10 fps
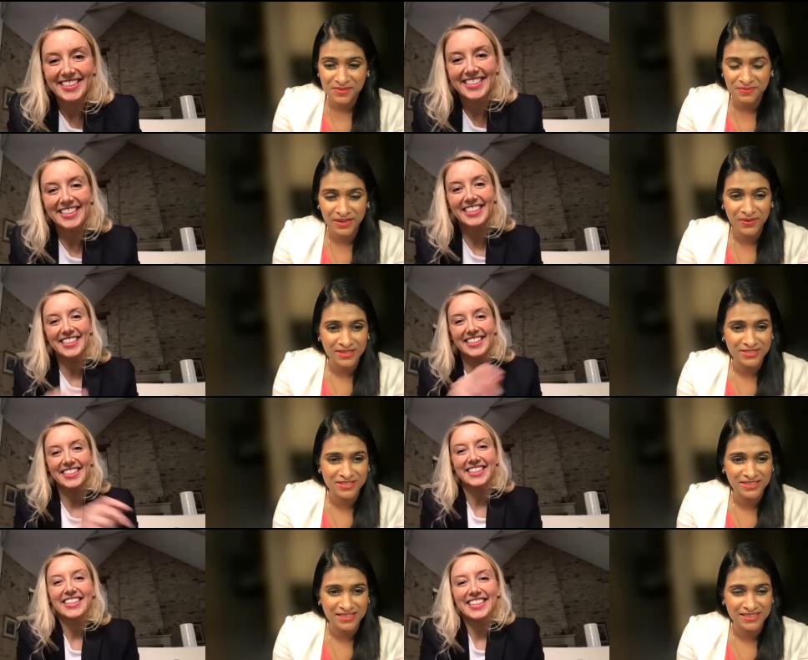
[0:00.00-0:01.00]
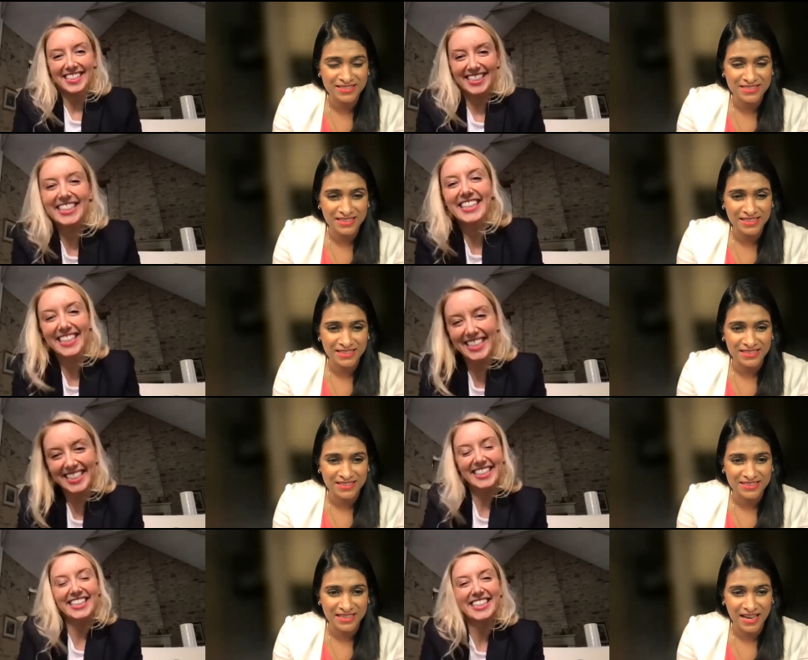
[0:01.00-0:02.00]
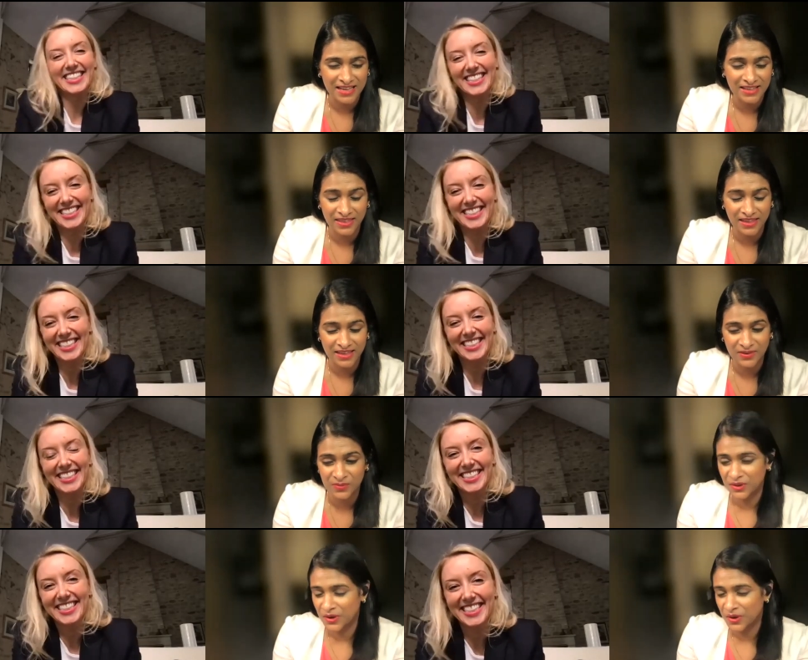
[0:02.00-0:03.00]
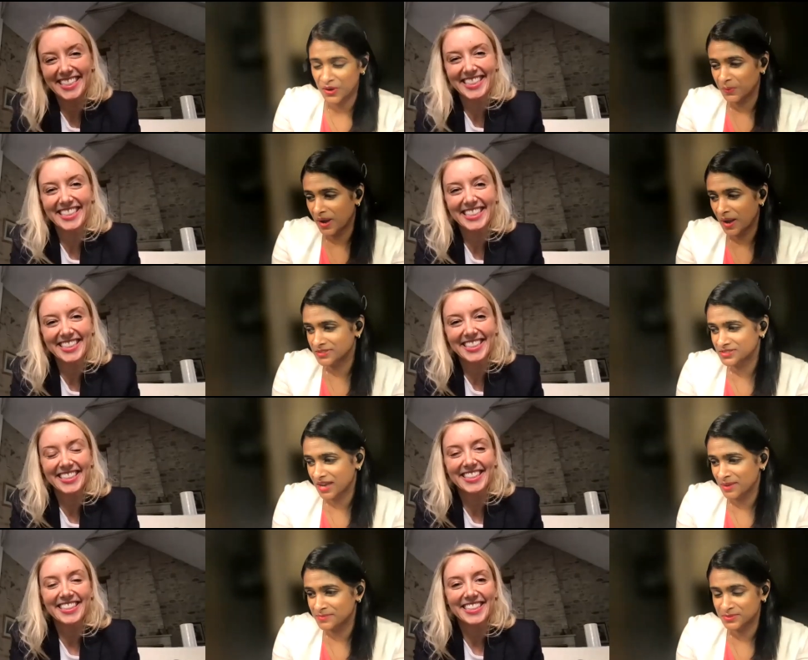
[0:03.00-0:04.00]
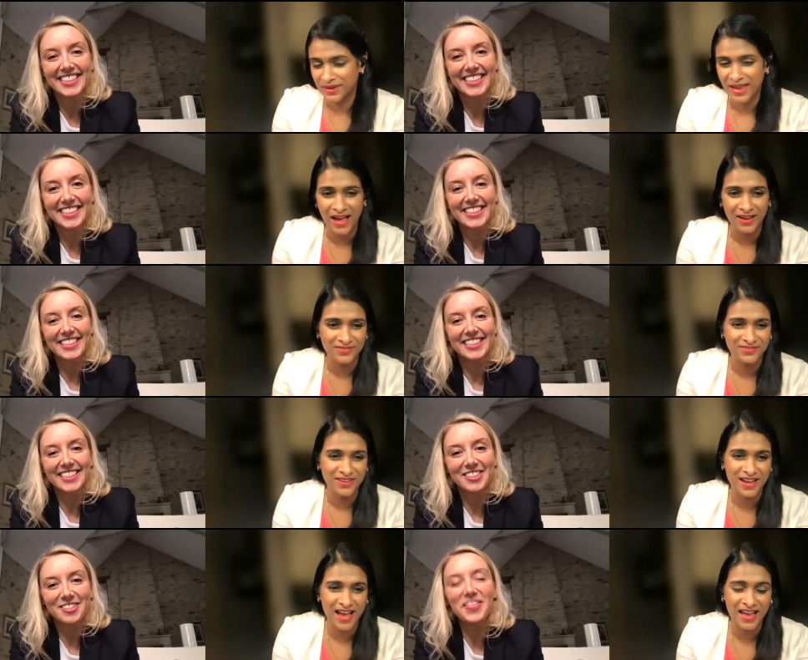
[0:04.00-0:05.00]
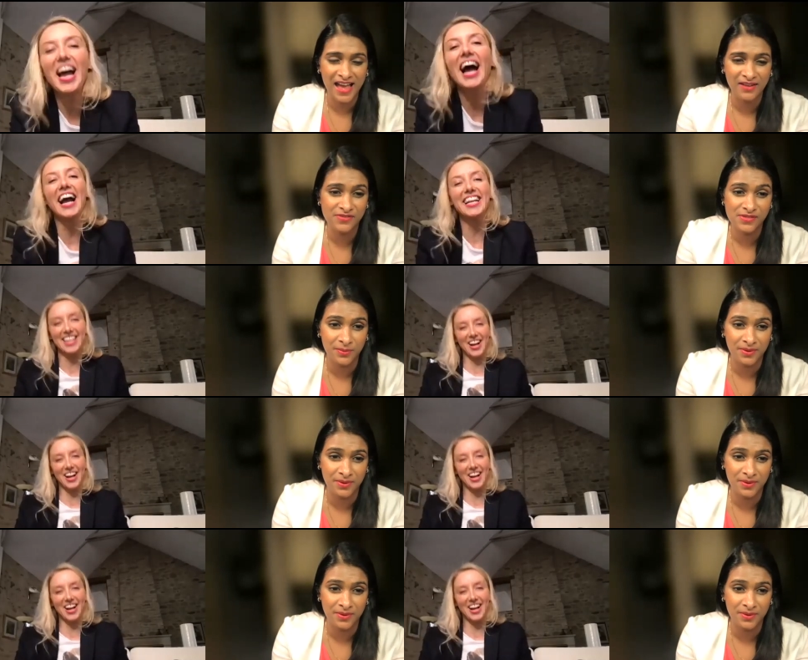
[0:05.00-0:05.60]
Speaker 1: a big question indeed. I think, you know, how much time do we have? I have so